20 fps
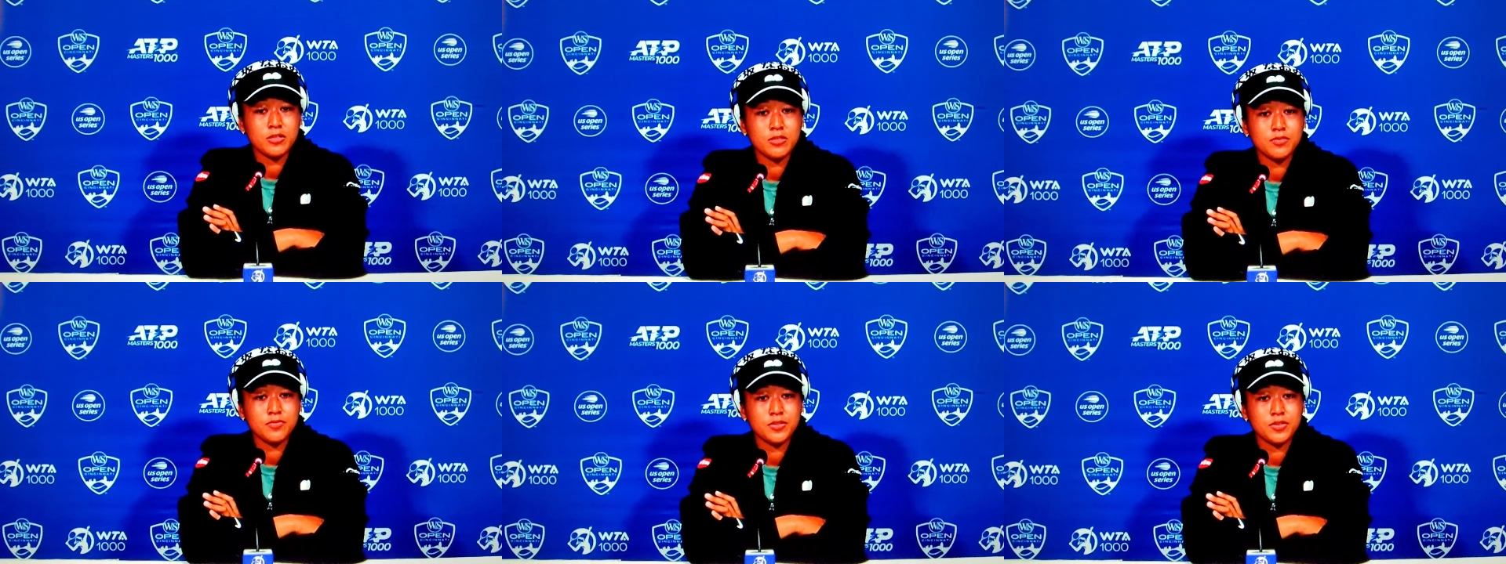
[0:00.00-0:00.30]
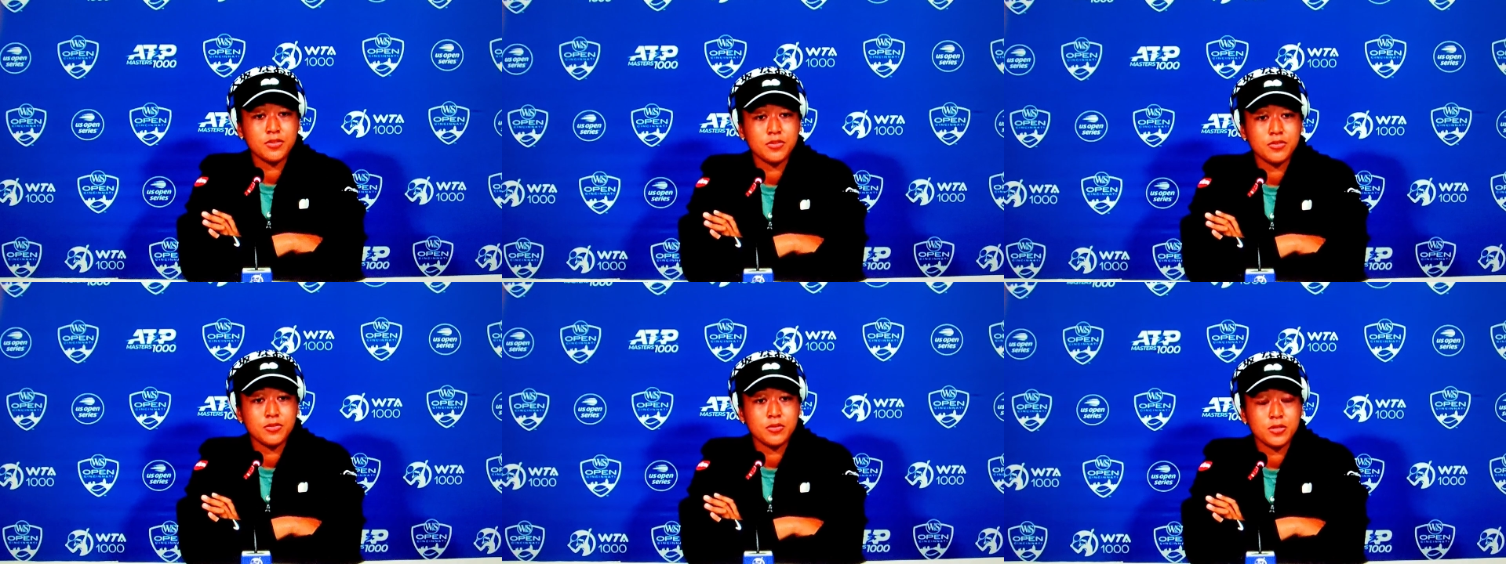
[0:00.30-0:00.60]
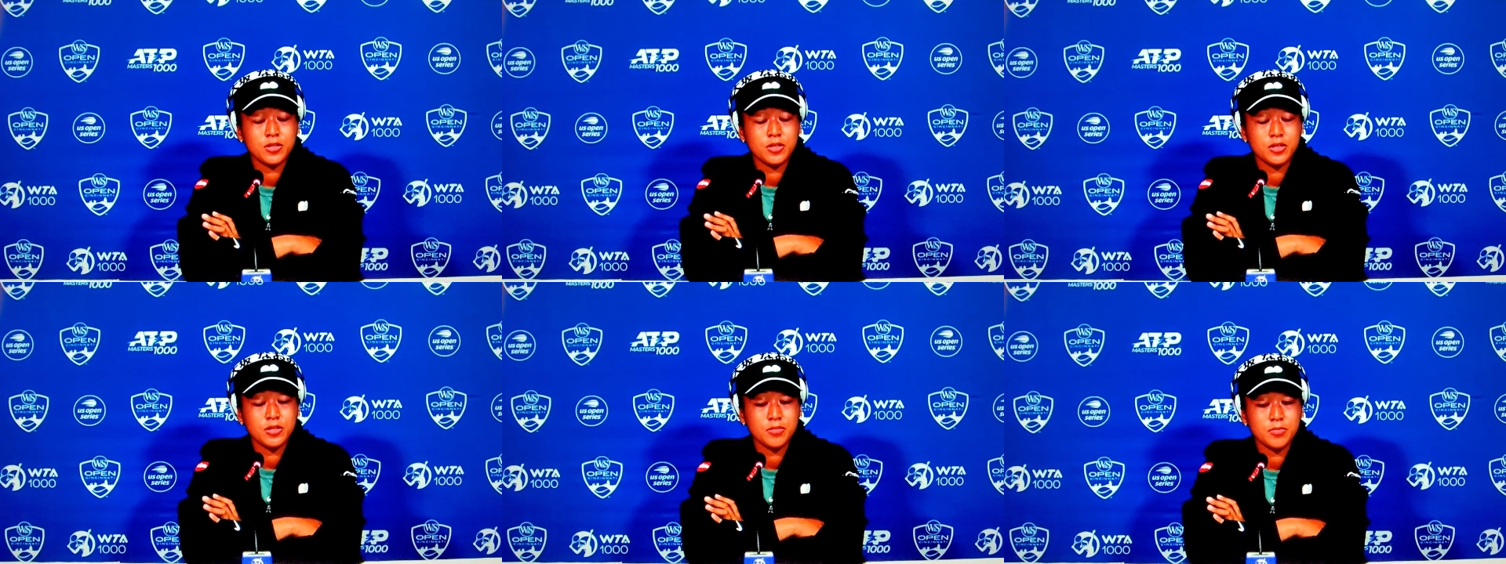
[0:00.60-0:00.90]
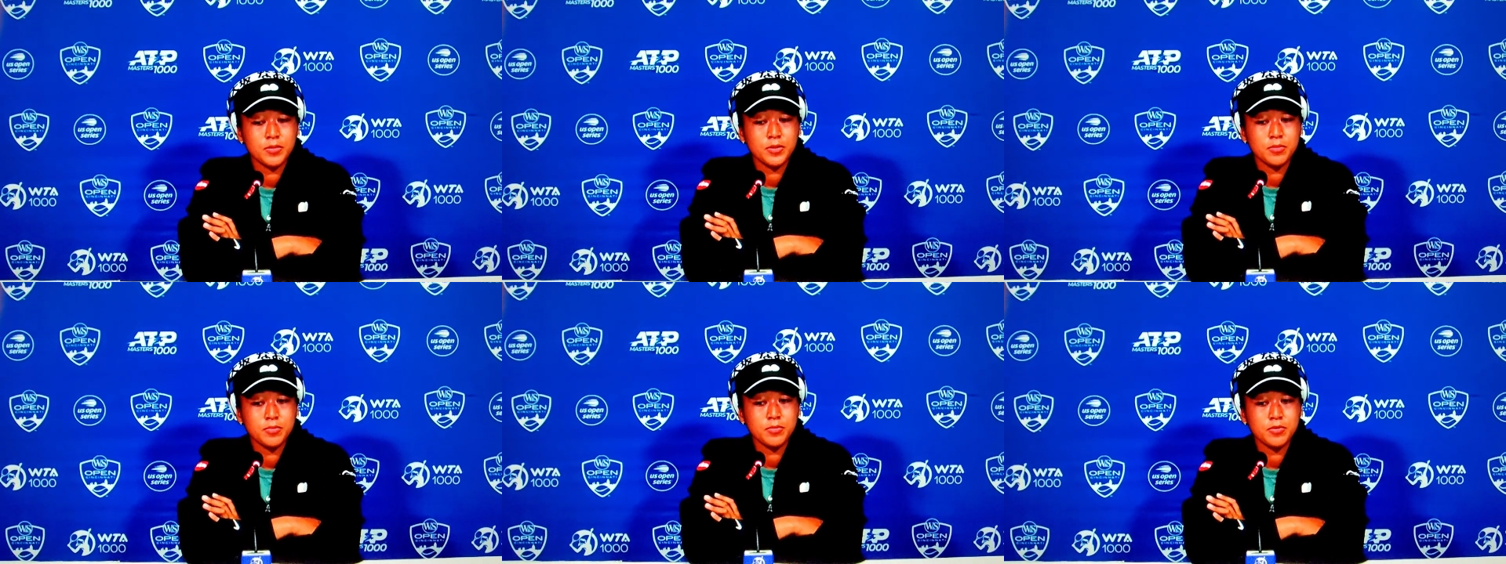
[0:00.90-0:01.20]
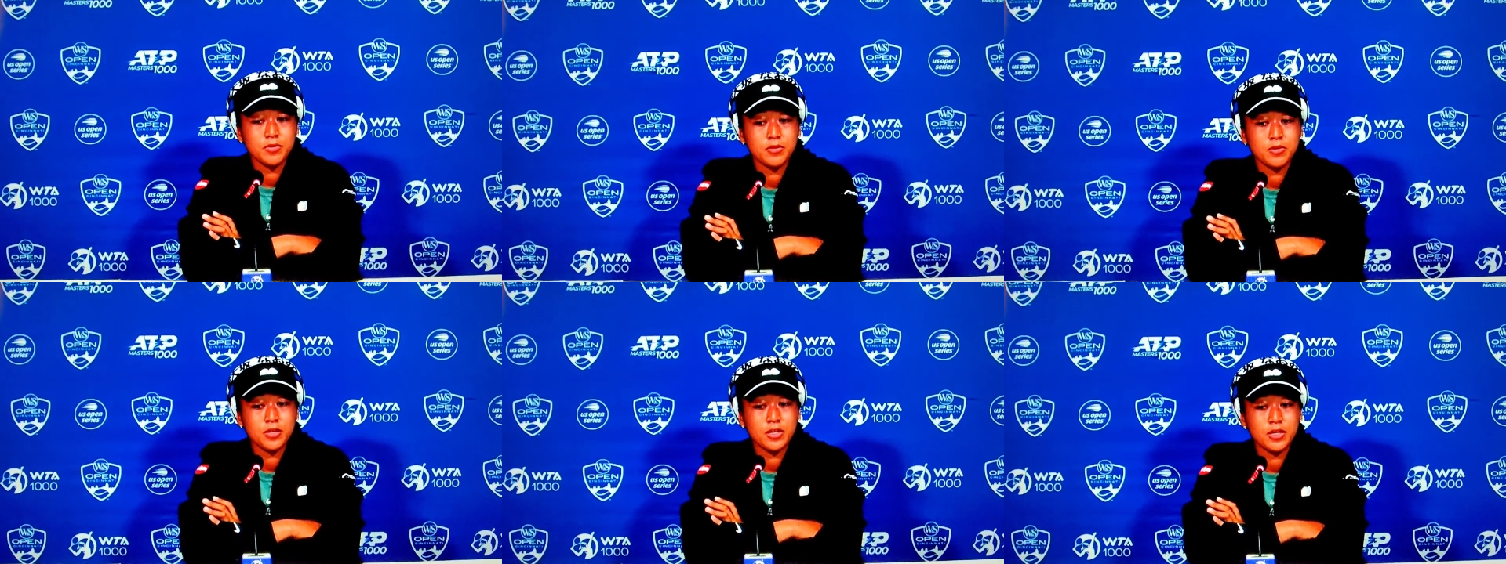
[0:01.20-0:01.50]
different to a lot of
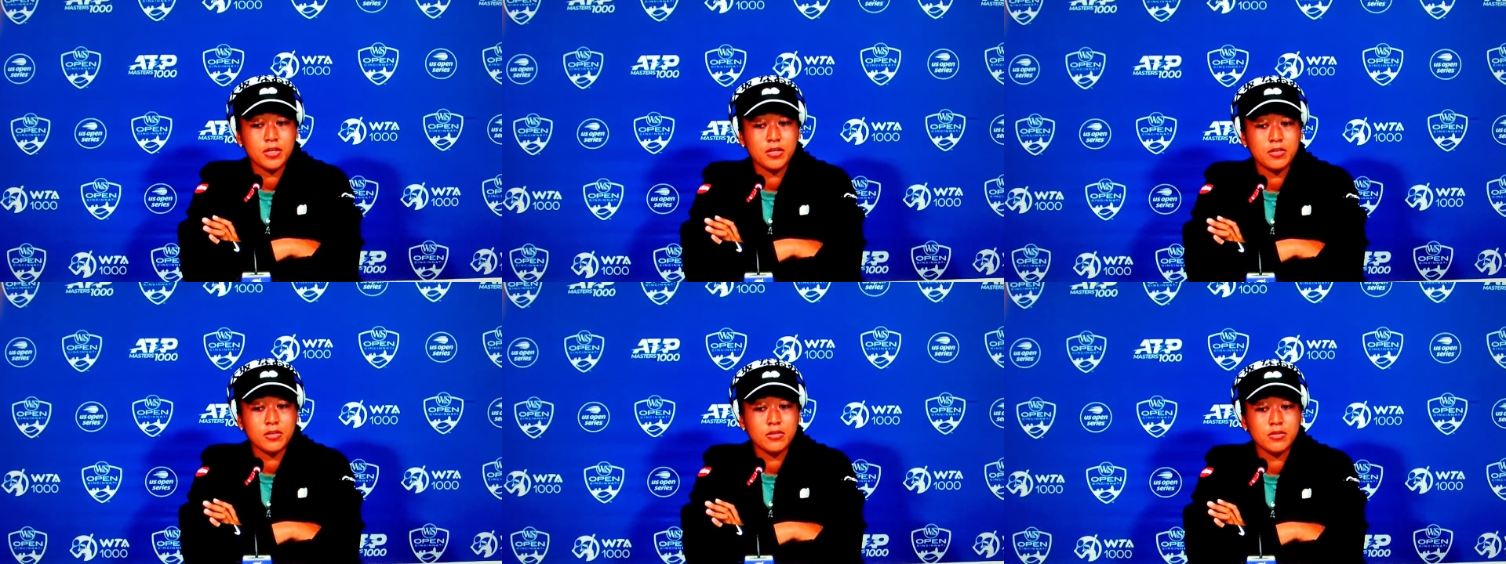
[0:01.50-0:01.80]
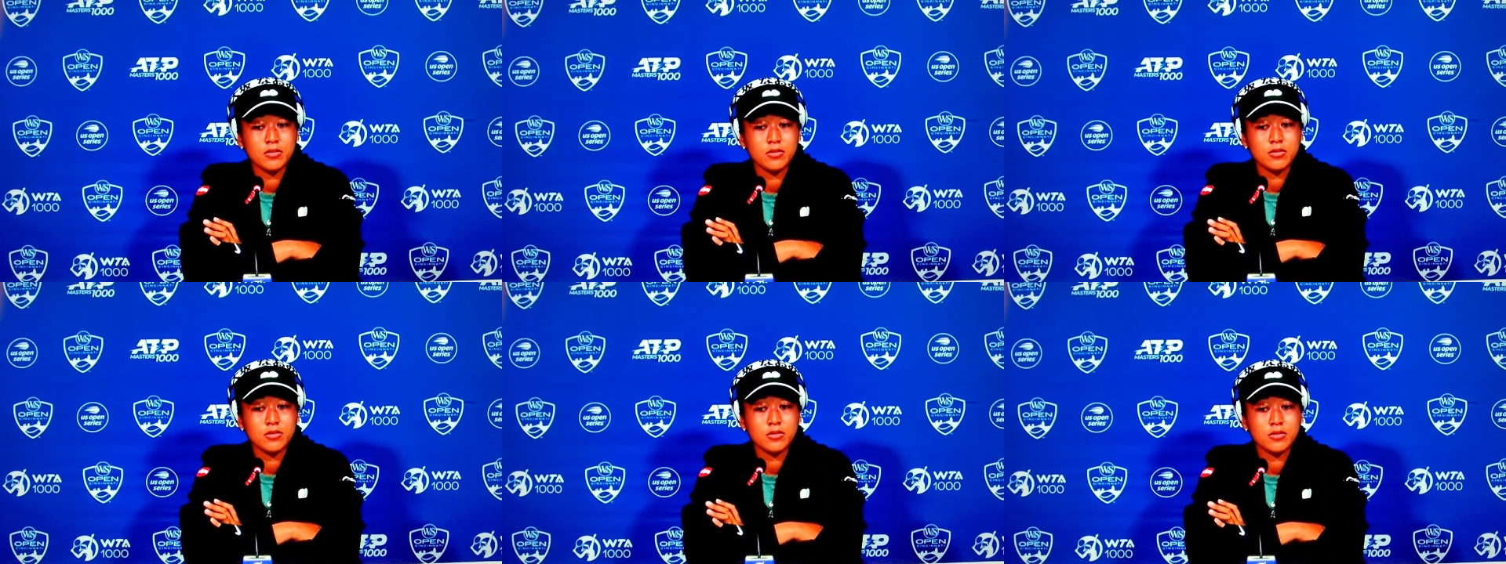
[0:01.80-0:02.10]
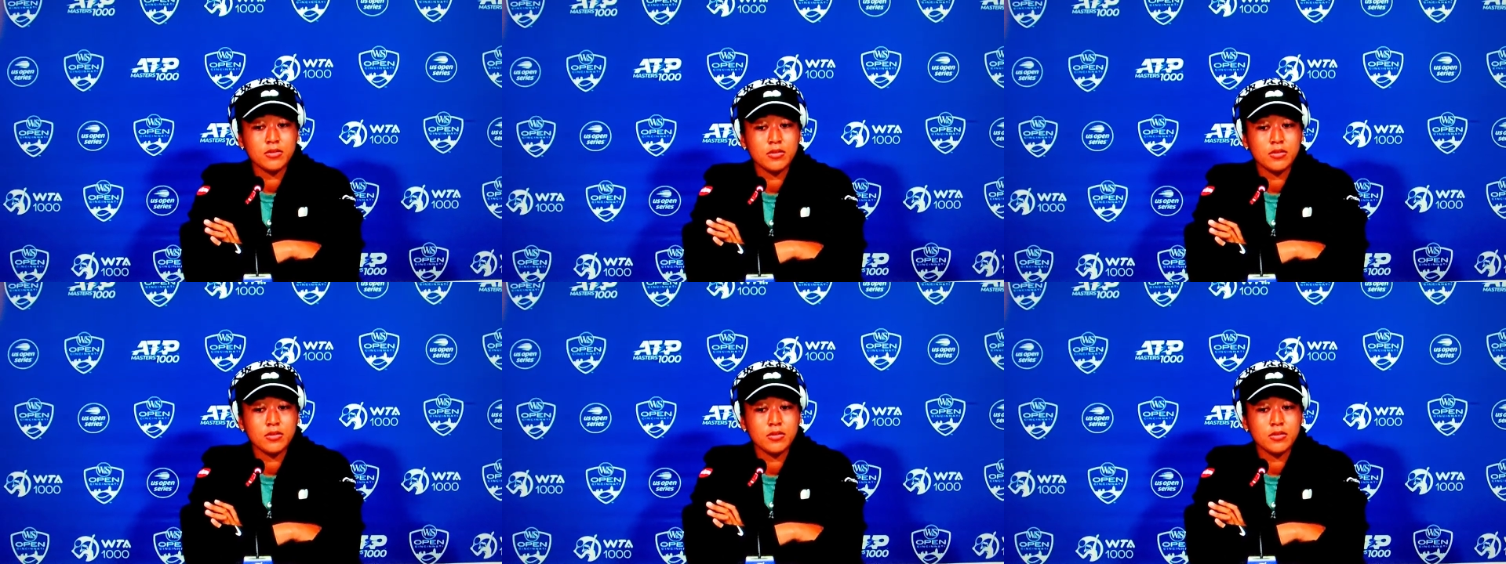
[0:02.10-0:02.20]
people and